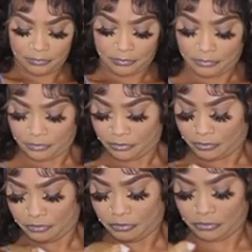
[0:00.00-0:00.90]

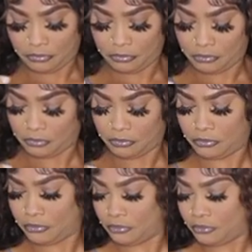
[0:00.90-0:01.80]

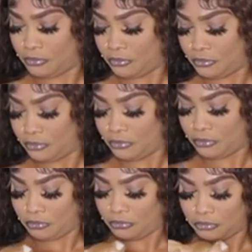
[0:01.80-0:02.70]

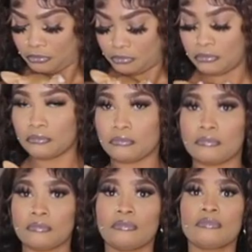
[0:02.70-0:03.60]

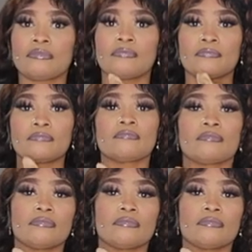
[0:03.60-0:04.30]
[no speech]